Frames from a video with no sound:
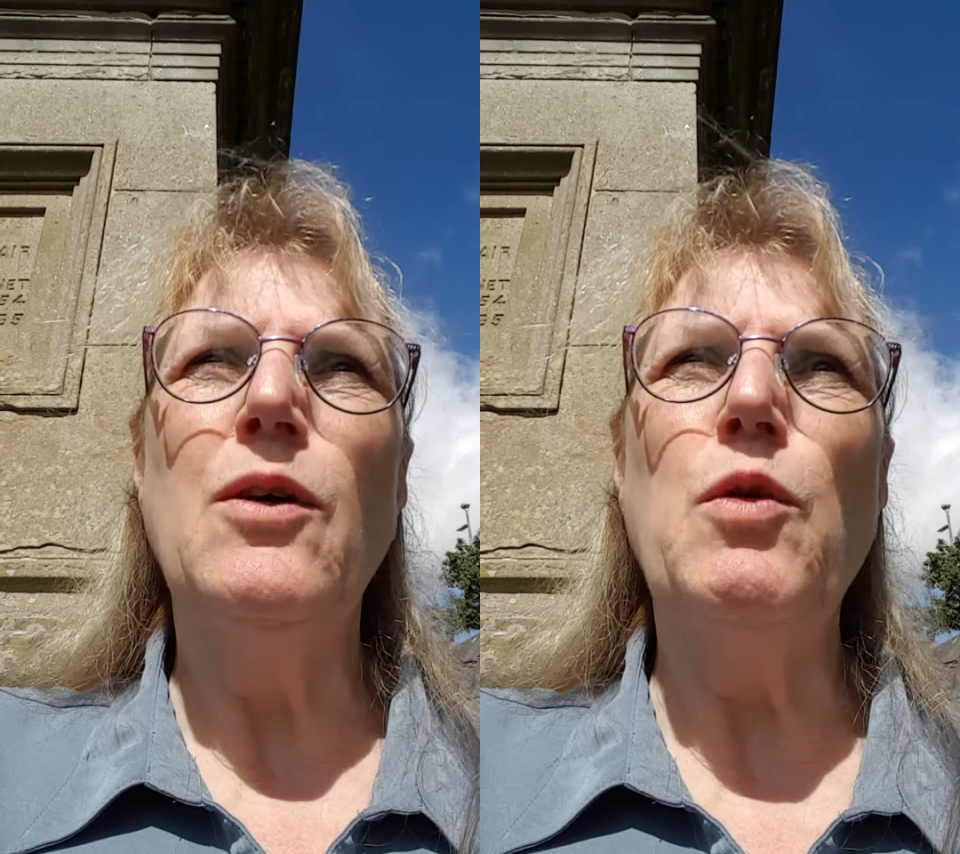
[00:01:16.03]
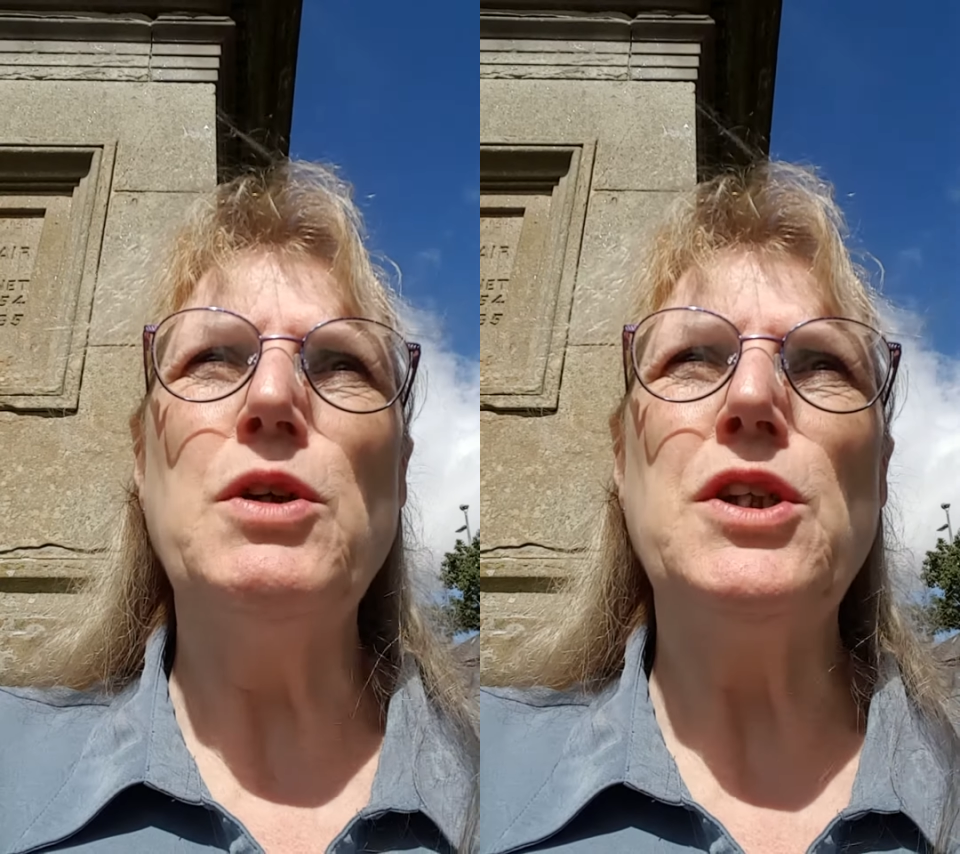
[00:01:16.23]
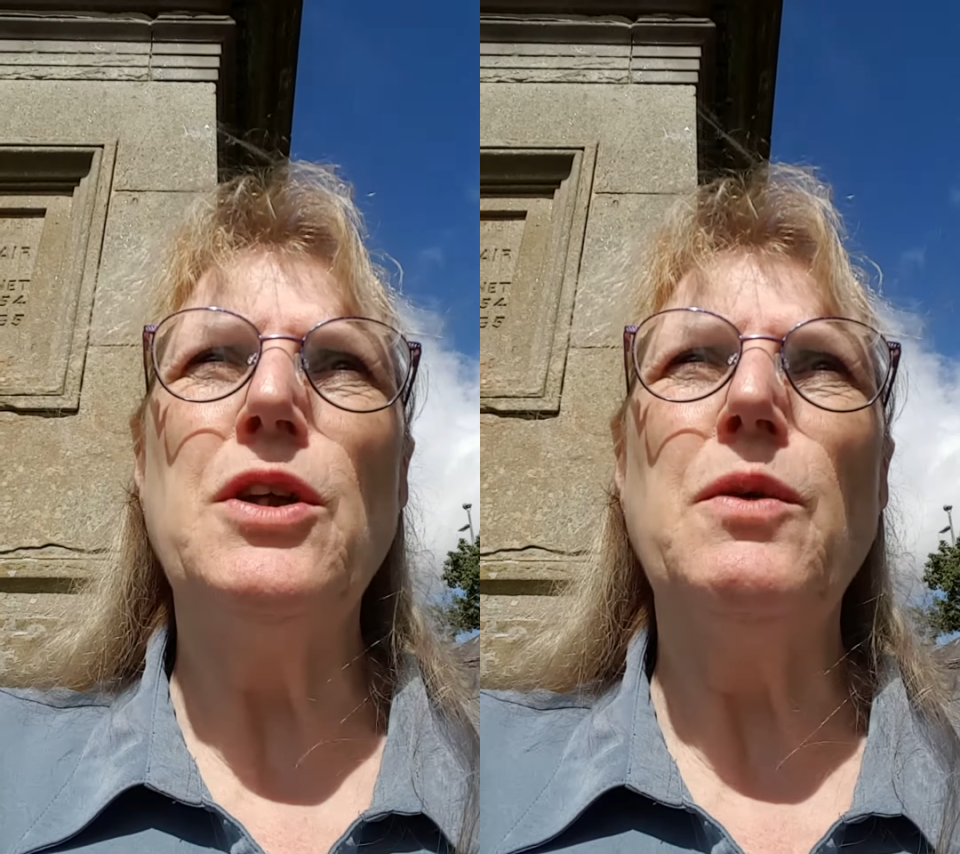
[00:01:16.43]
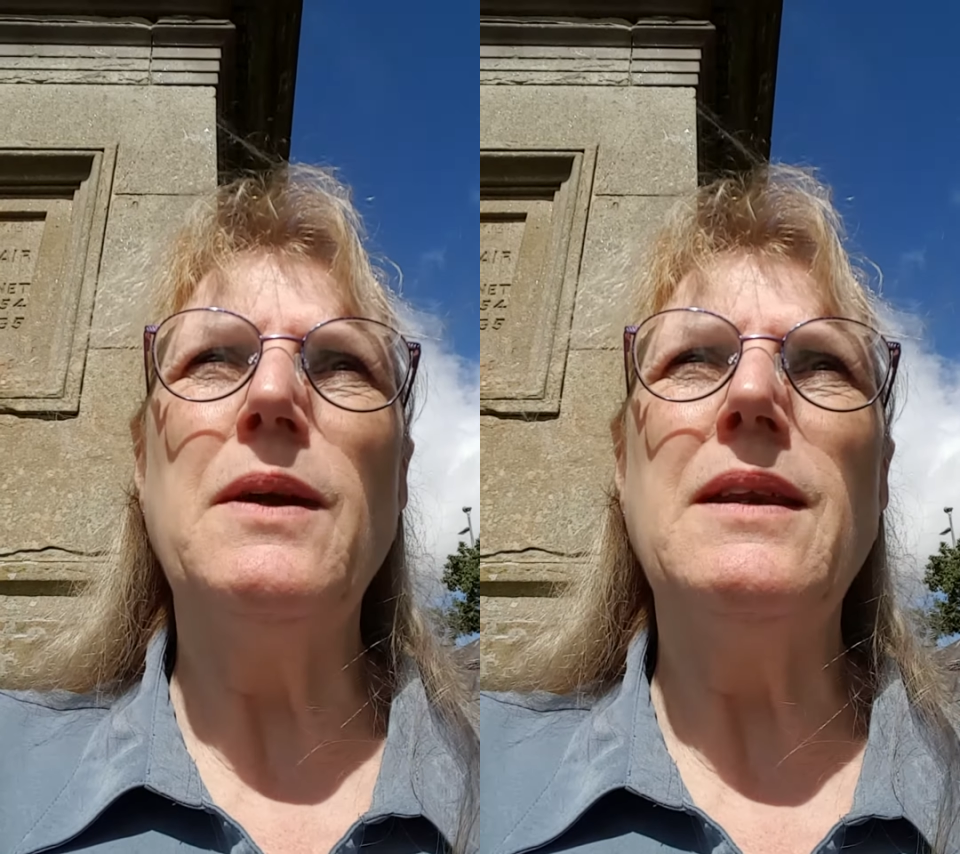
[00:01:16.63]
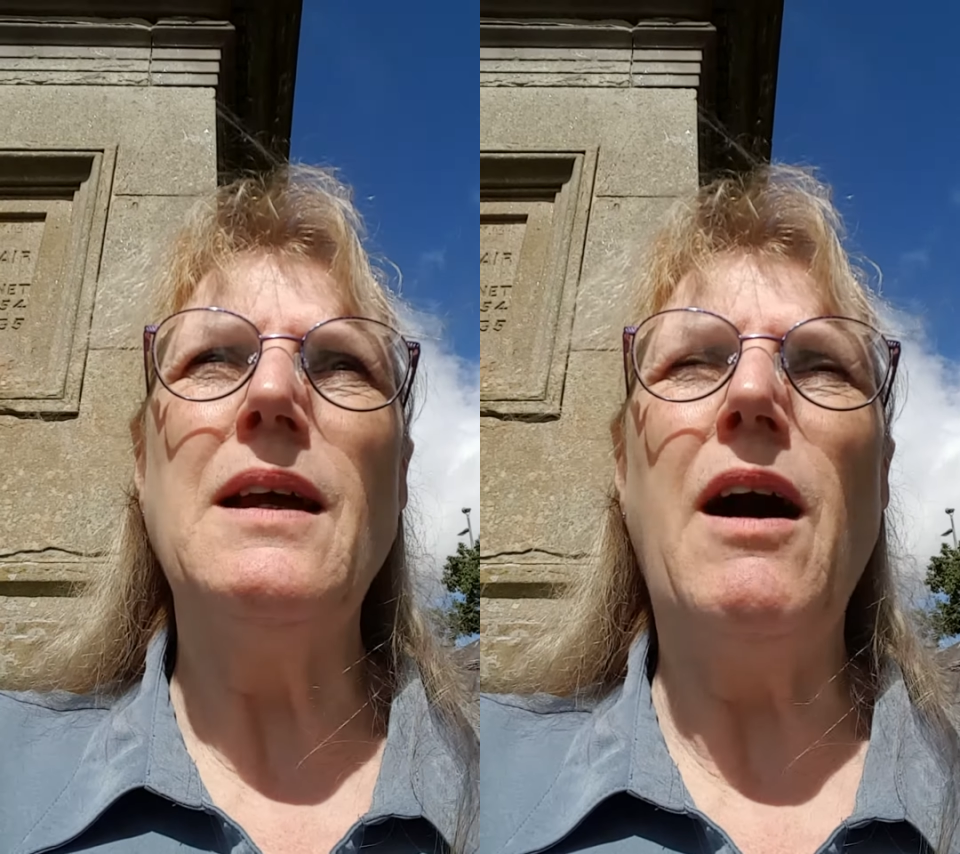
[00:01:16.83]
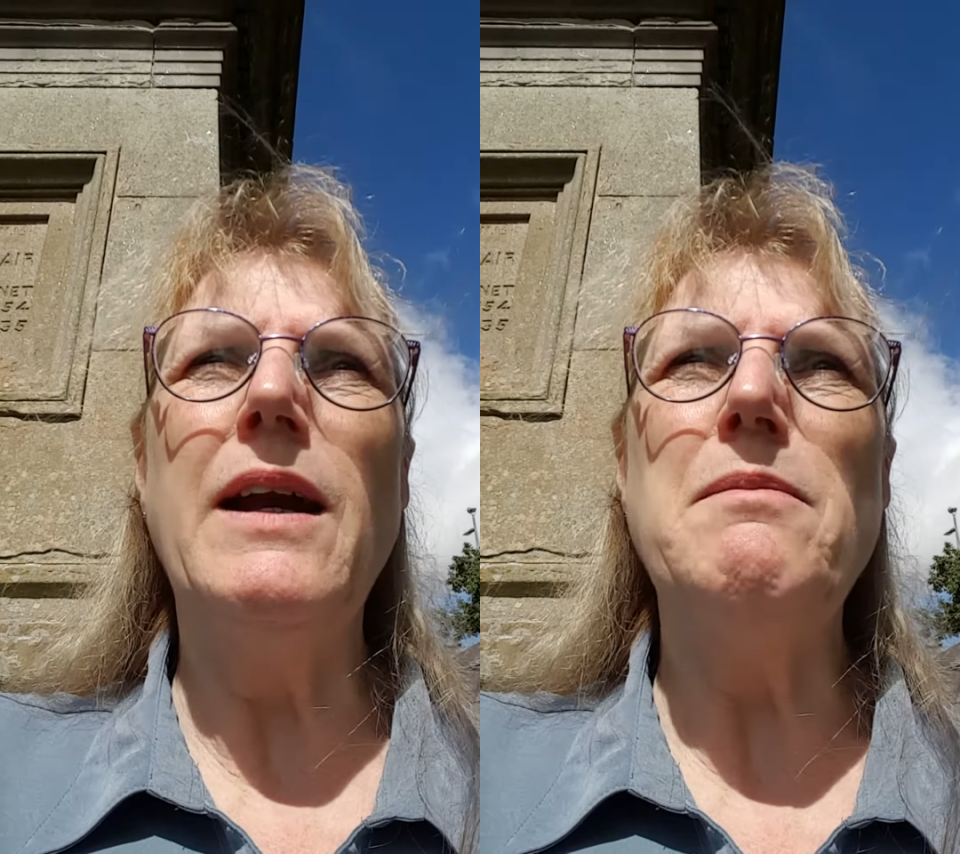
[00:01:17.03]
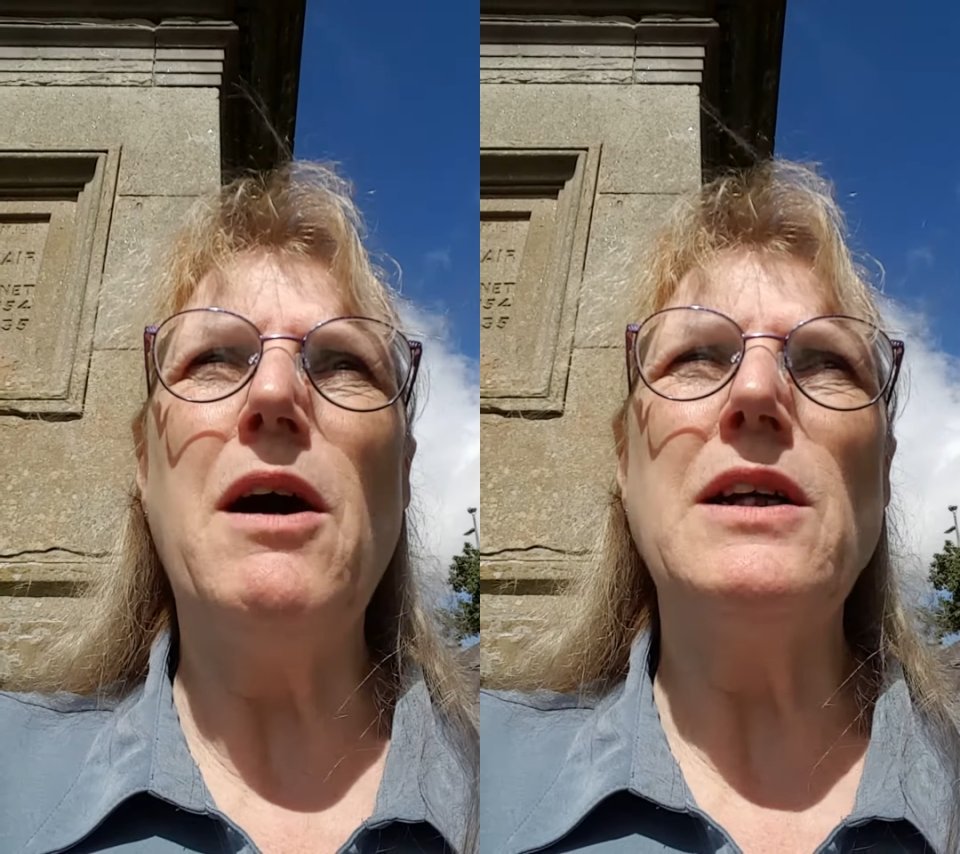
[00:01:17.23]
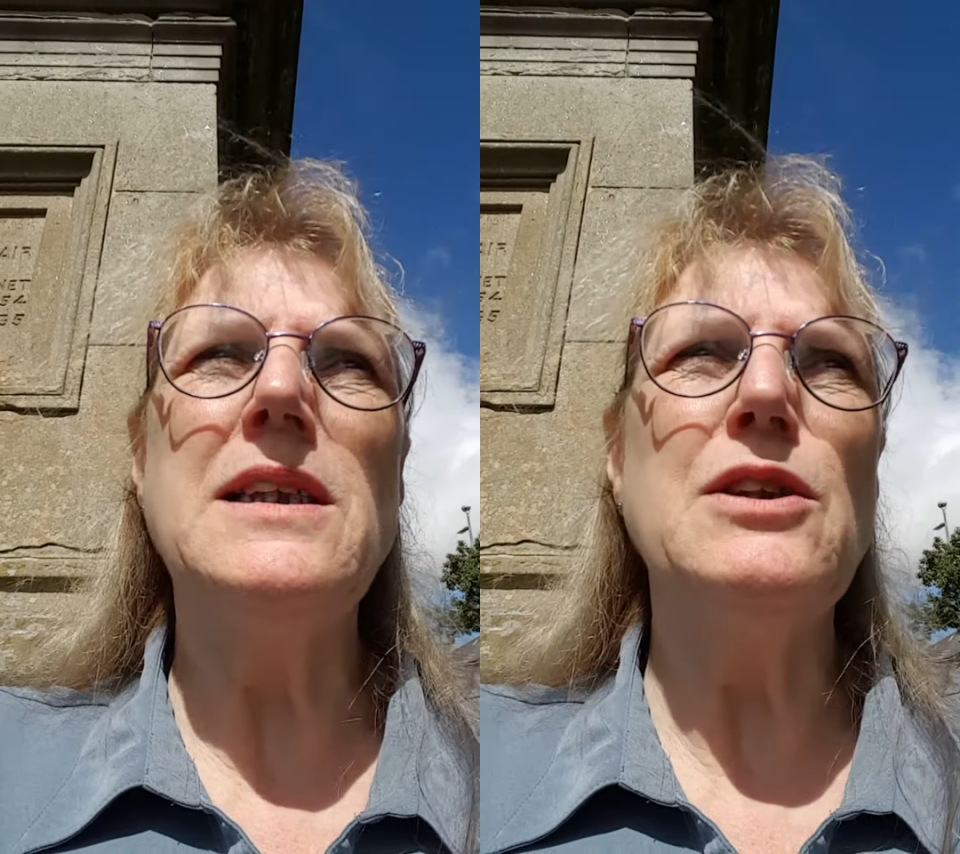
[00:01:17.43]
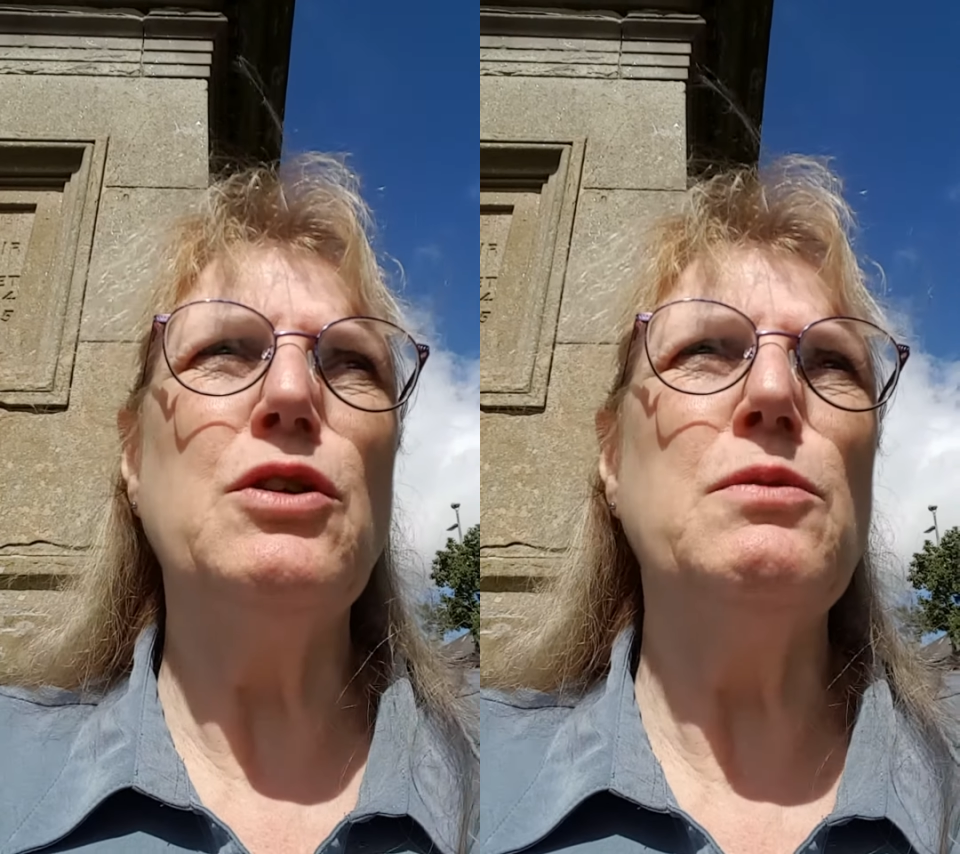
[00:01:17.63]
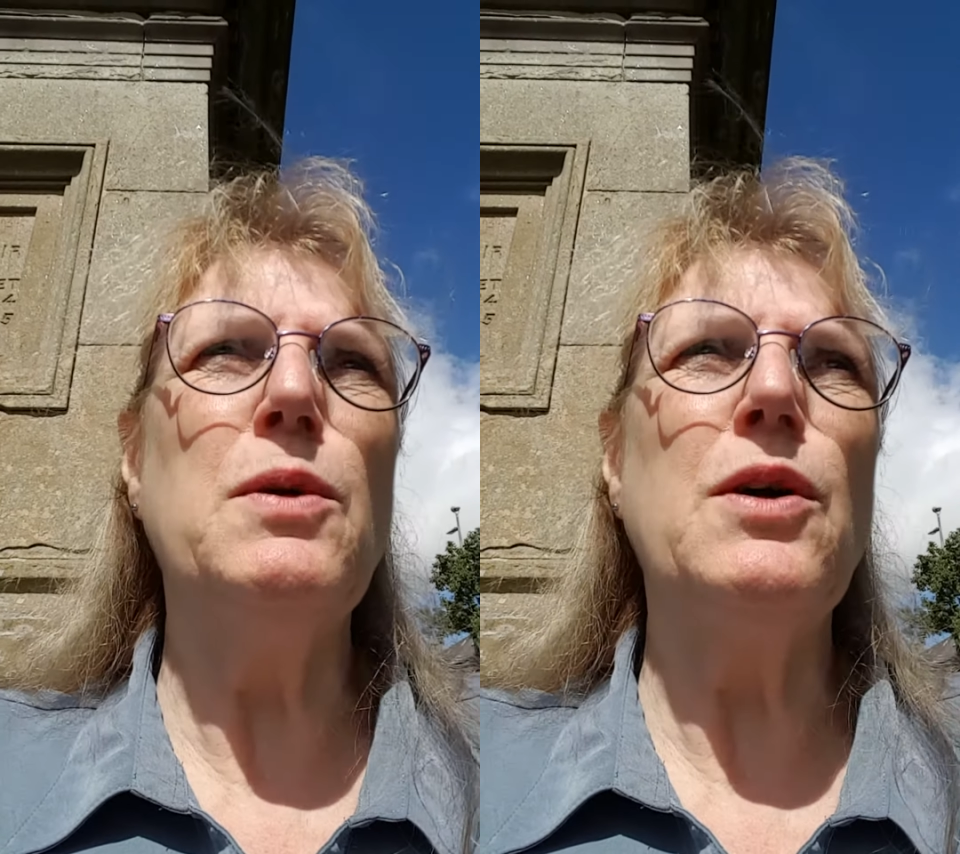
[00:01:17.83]
all to do with Highland Marketing
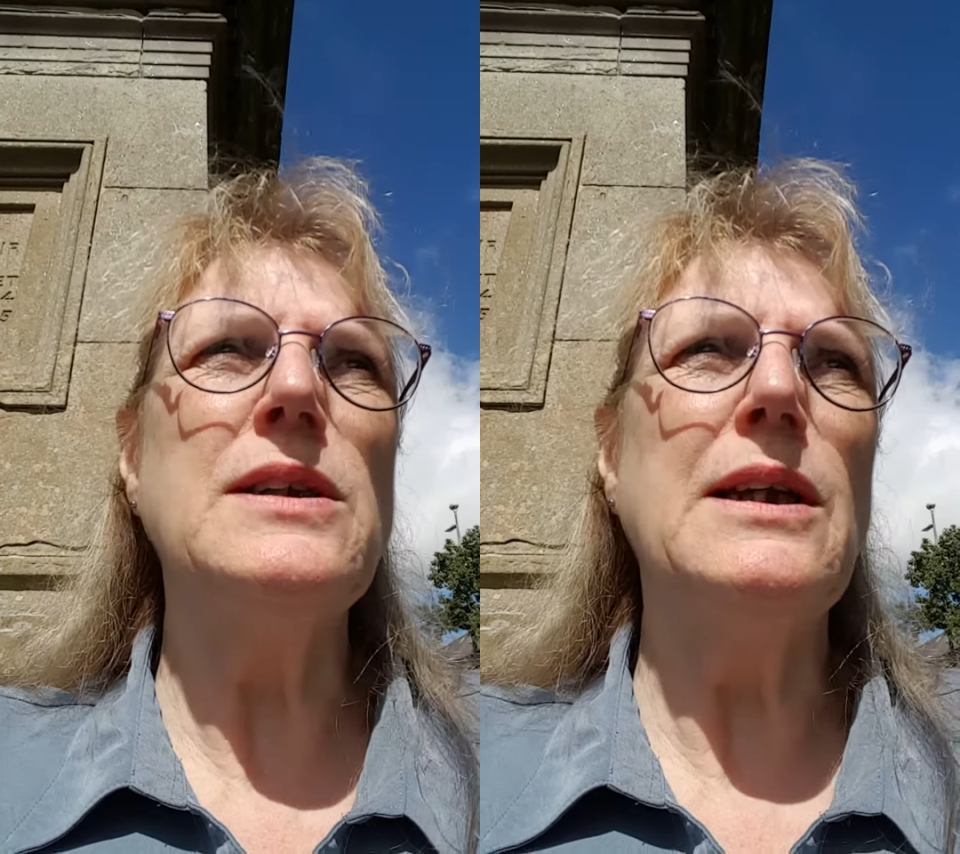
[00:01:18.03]
Toolbox,